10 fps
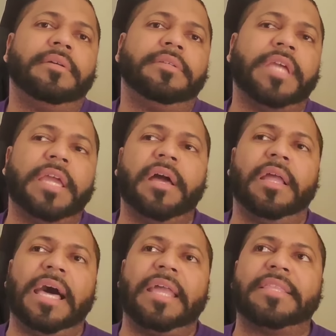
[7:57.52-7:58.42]
See,
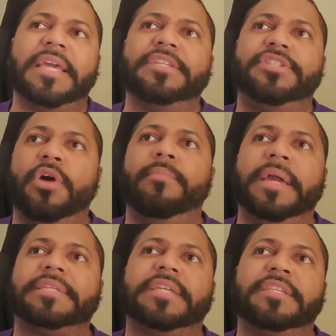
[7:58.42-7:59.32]
a lot of things don't
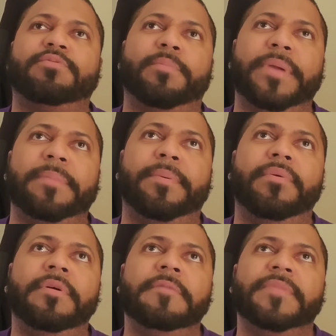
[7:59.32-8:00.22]
make sense with people.